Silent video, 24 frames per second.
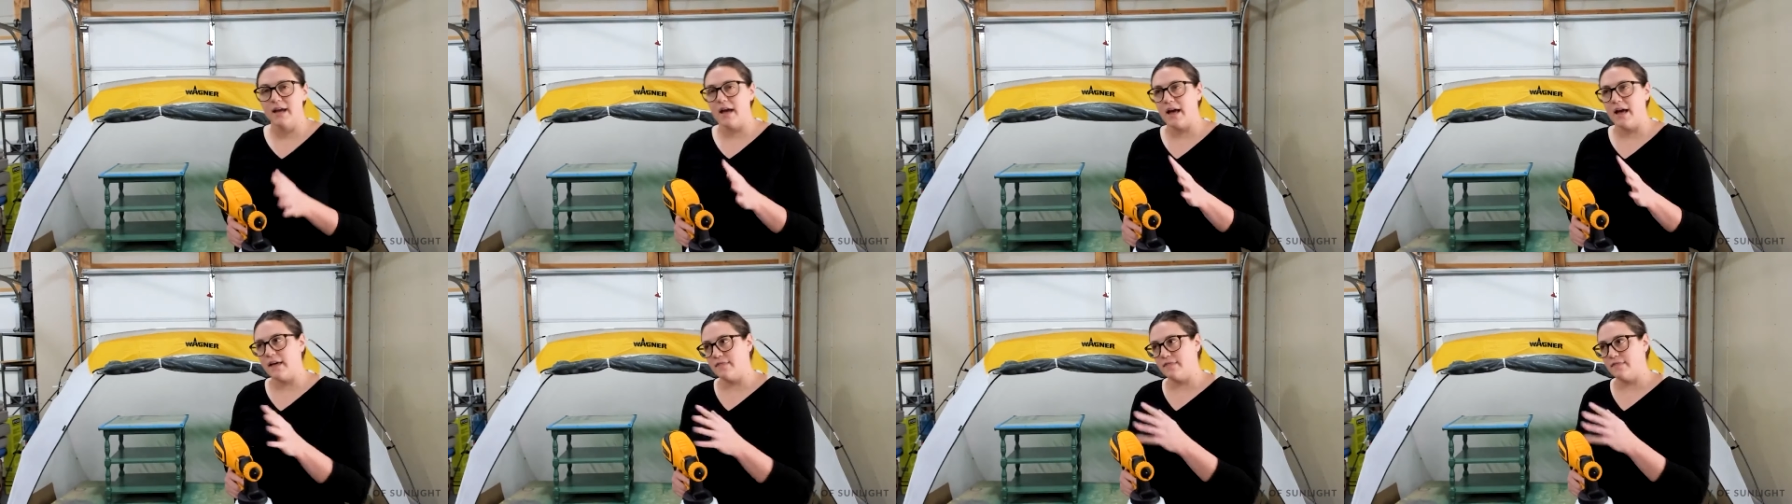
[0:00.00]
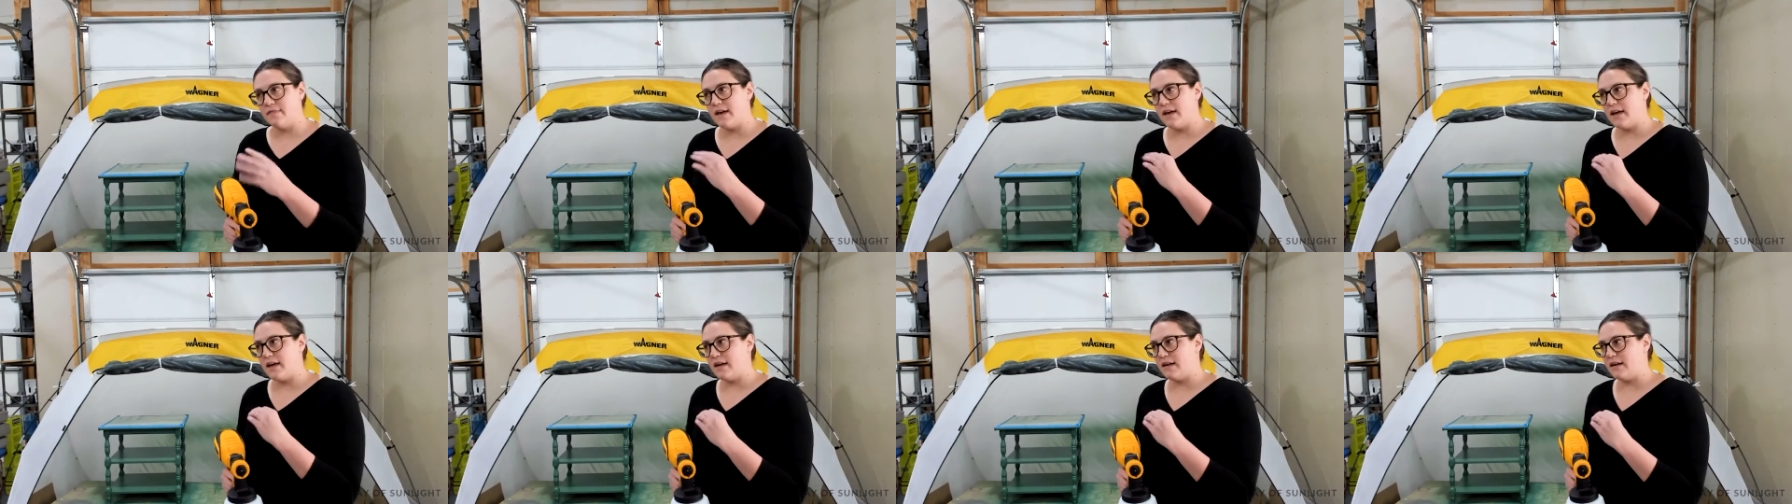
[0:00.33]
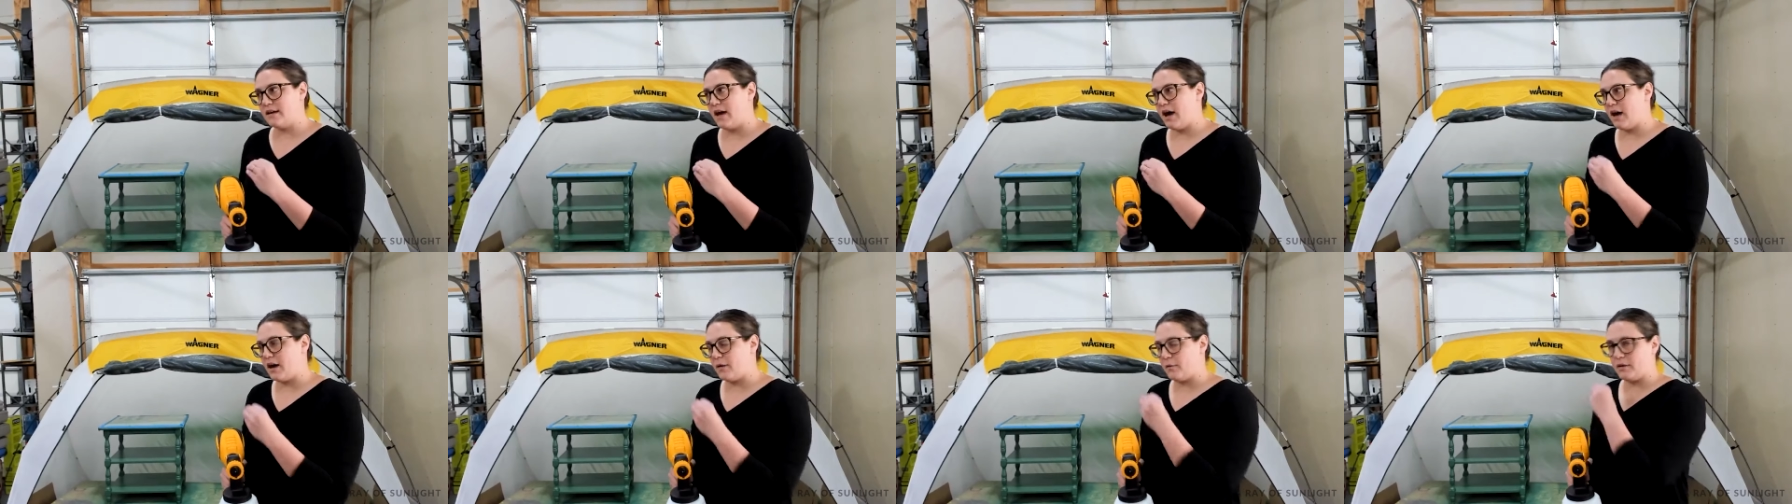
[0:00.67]
and then
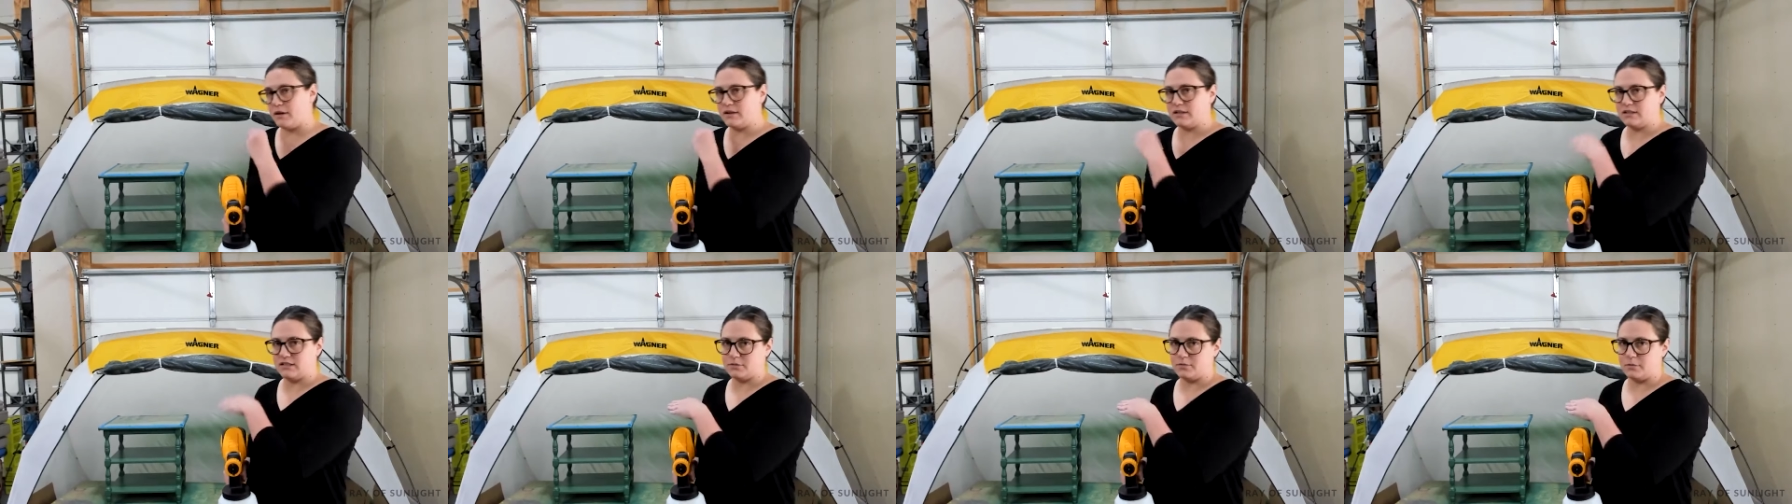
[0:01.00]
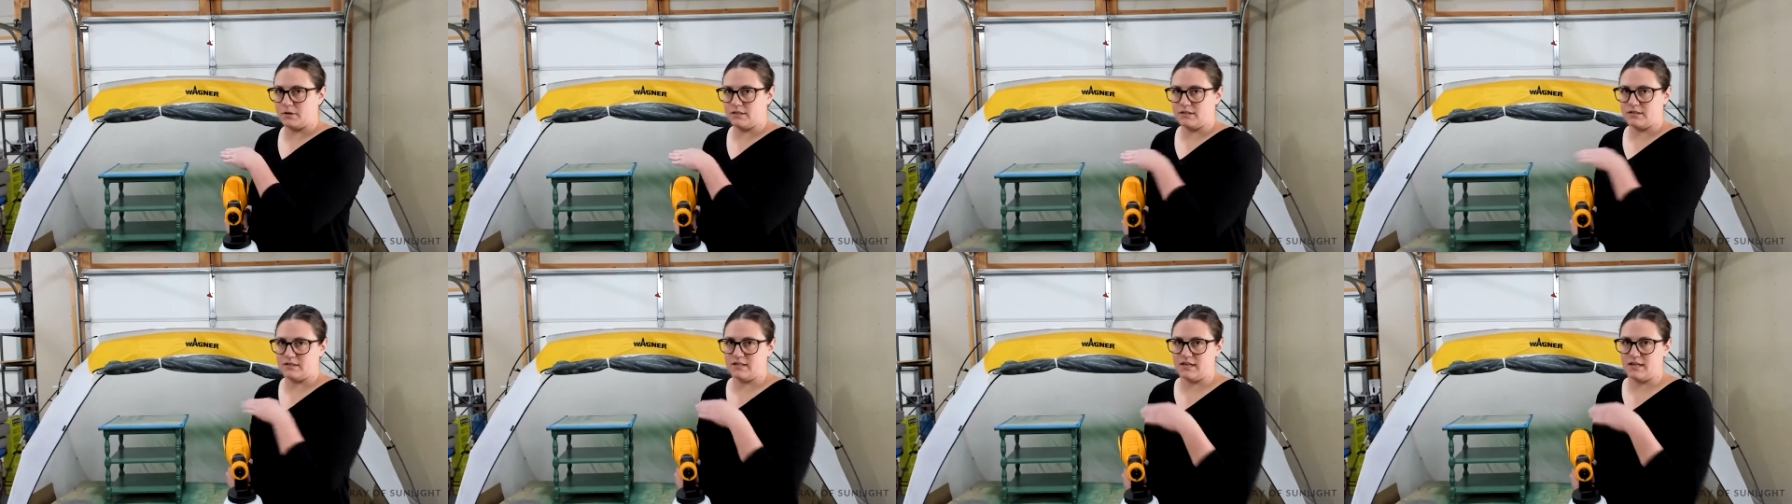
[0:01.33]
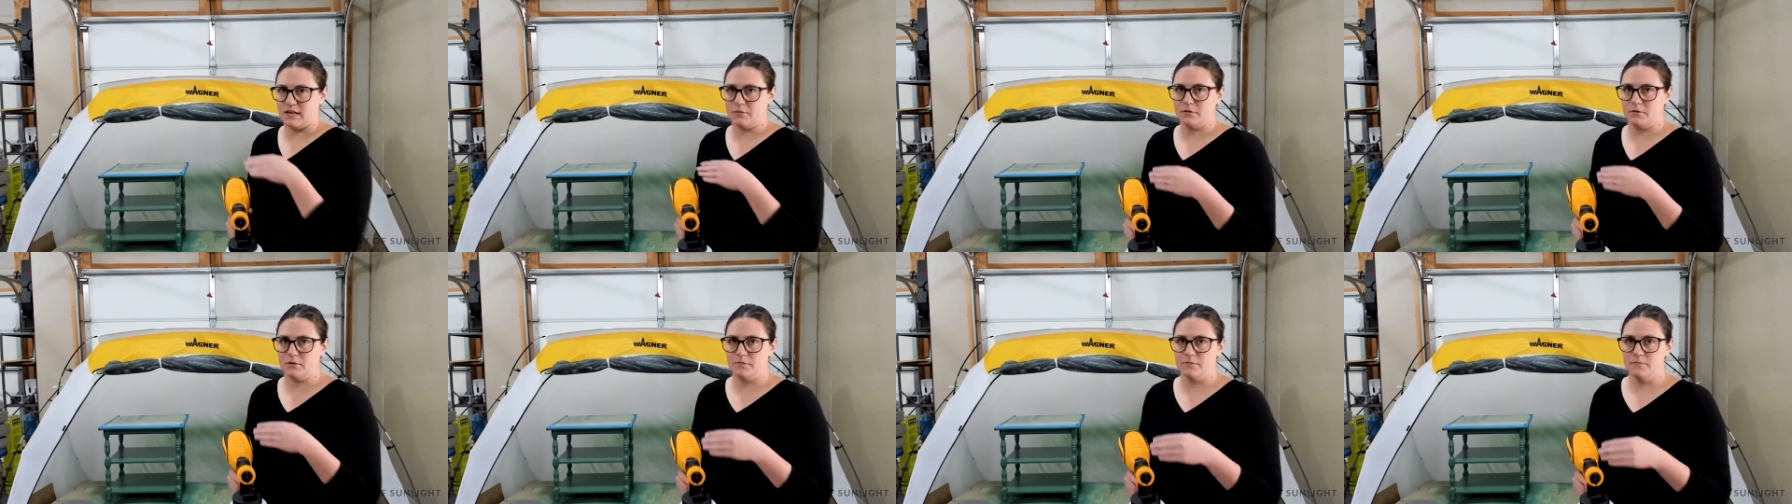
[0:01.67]
I went and sprayed the
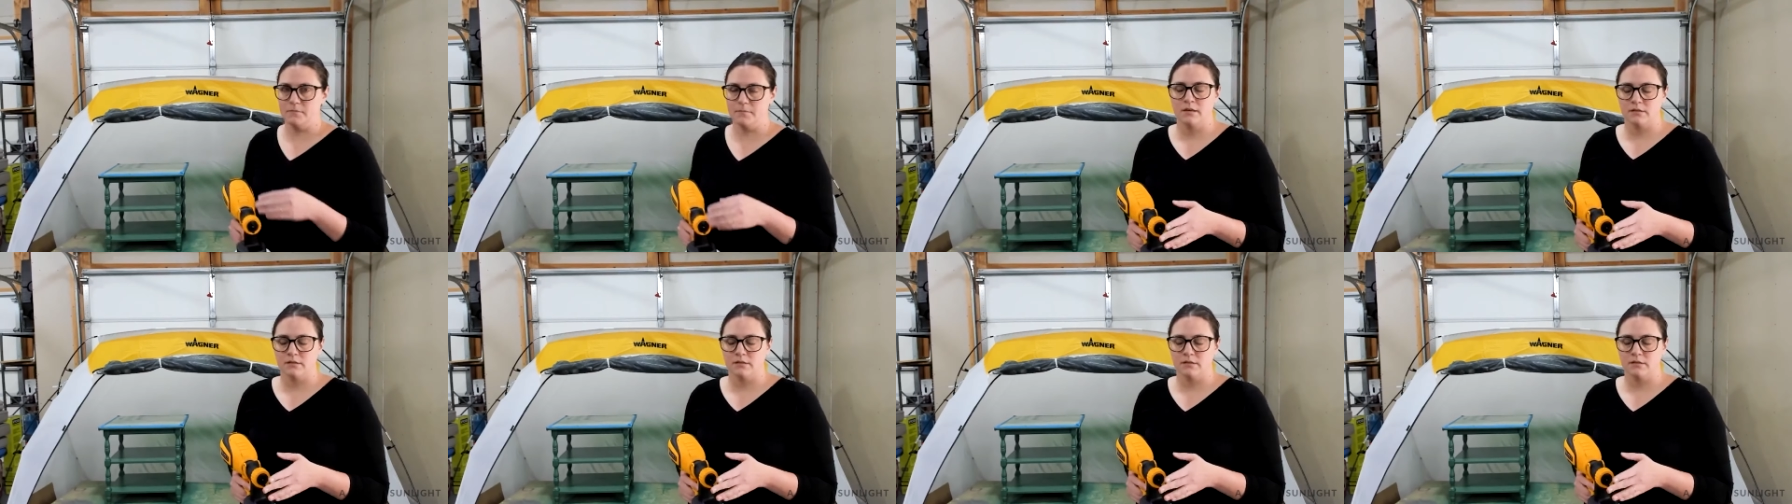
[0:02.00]
table.